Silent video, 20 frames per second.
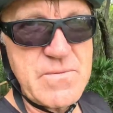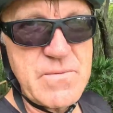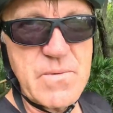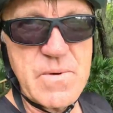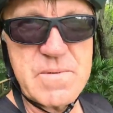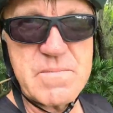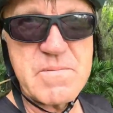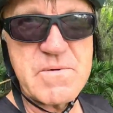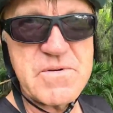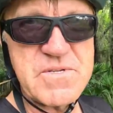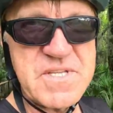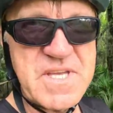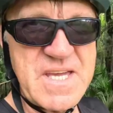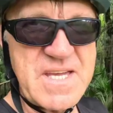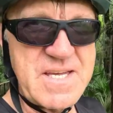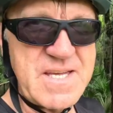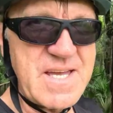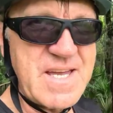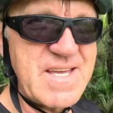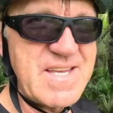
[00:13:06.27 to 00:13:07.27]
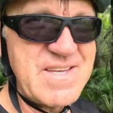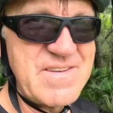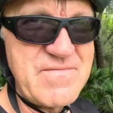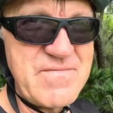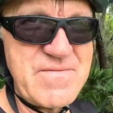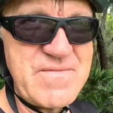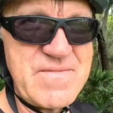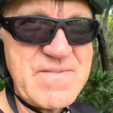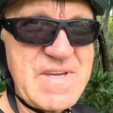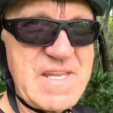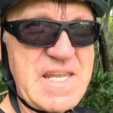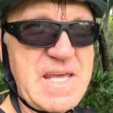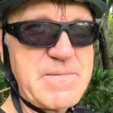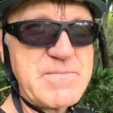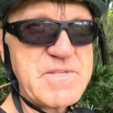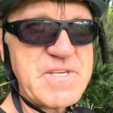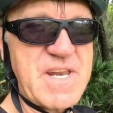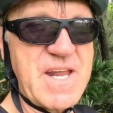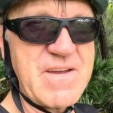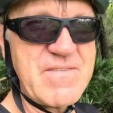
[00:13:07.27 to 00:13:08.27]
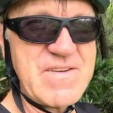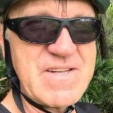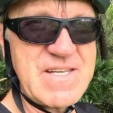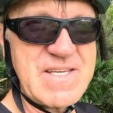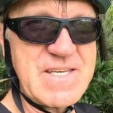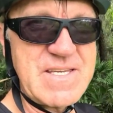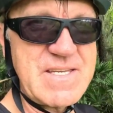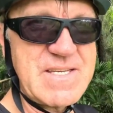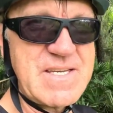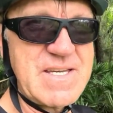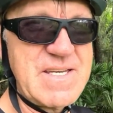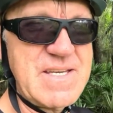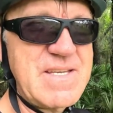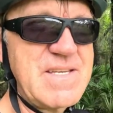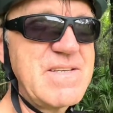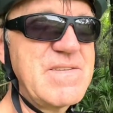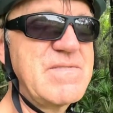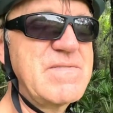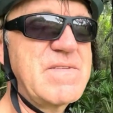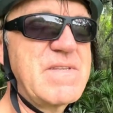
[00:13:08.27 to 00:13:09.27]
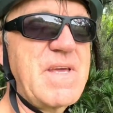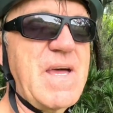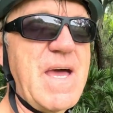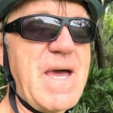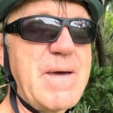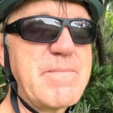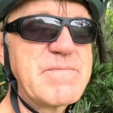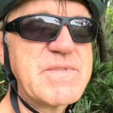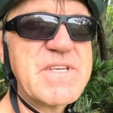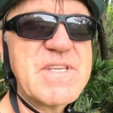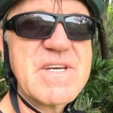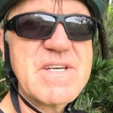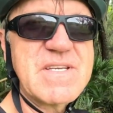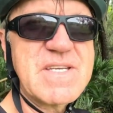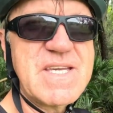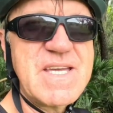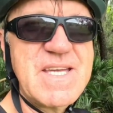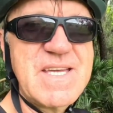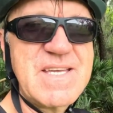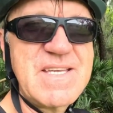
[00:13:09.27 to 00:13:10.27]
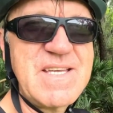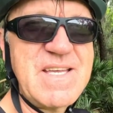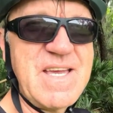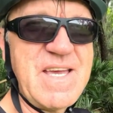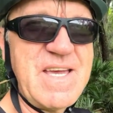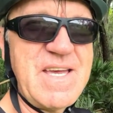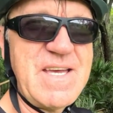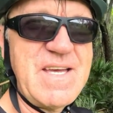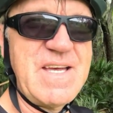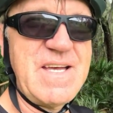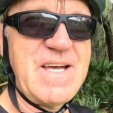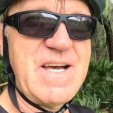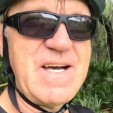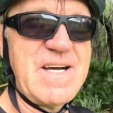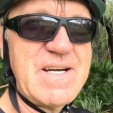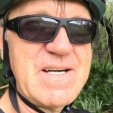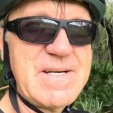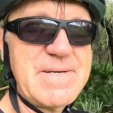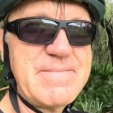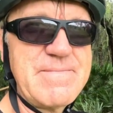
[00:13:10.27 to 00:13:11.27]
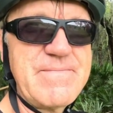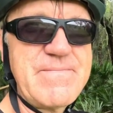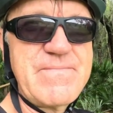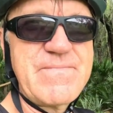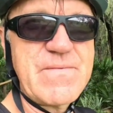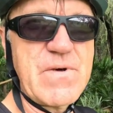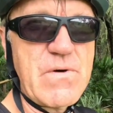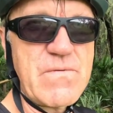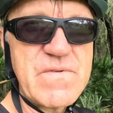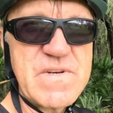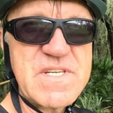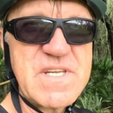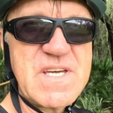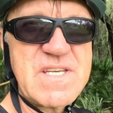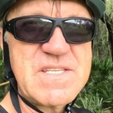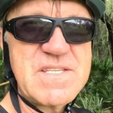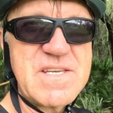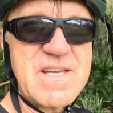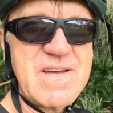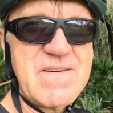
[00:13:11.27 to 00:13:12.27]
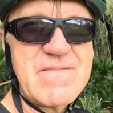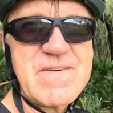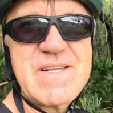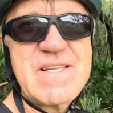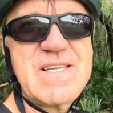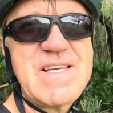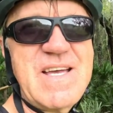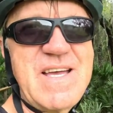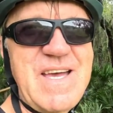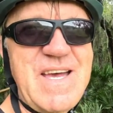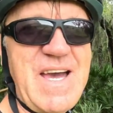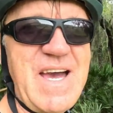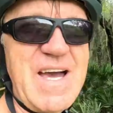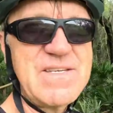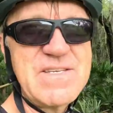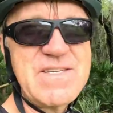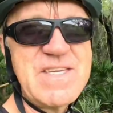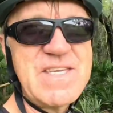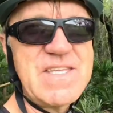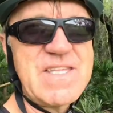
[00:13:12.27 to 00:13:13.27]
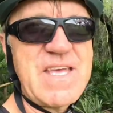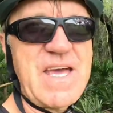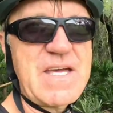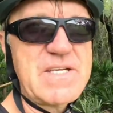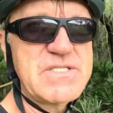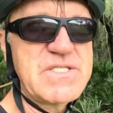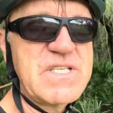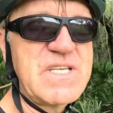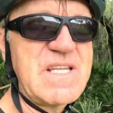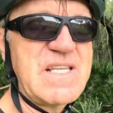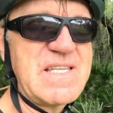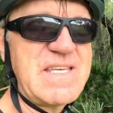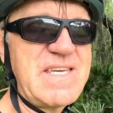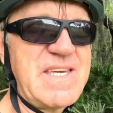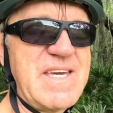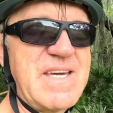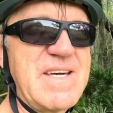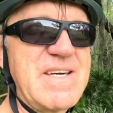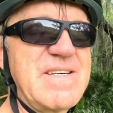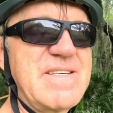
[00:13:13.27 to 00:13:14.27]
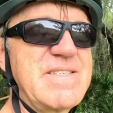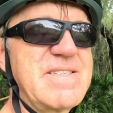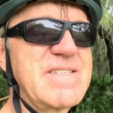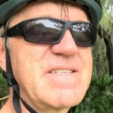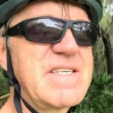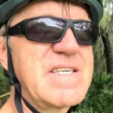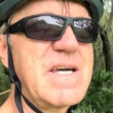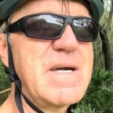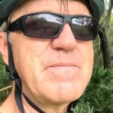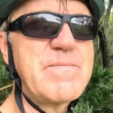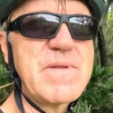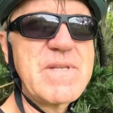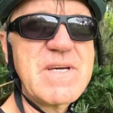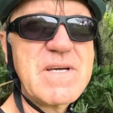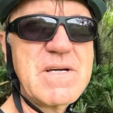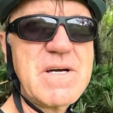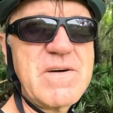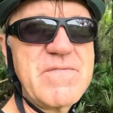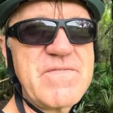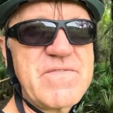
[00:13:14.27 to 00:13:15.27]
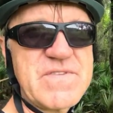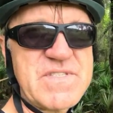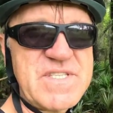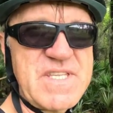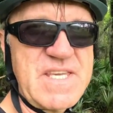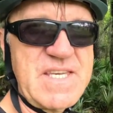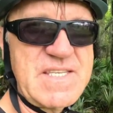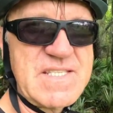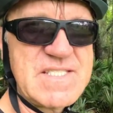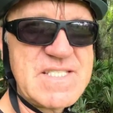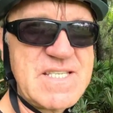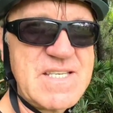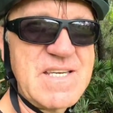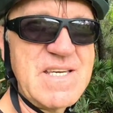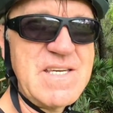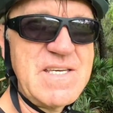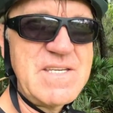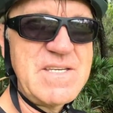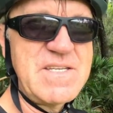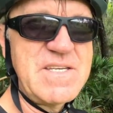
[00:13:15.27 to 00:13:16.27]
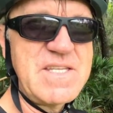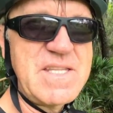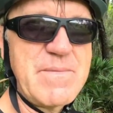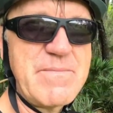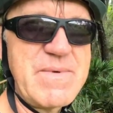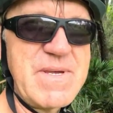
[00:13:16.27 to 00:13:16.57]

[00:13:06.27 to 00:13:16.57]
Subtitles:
one more thing, when I'm traveling on Amtrak, overnight travel, you need actually a couple of comfort things. You need a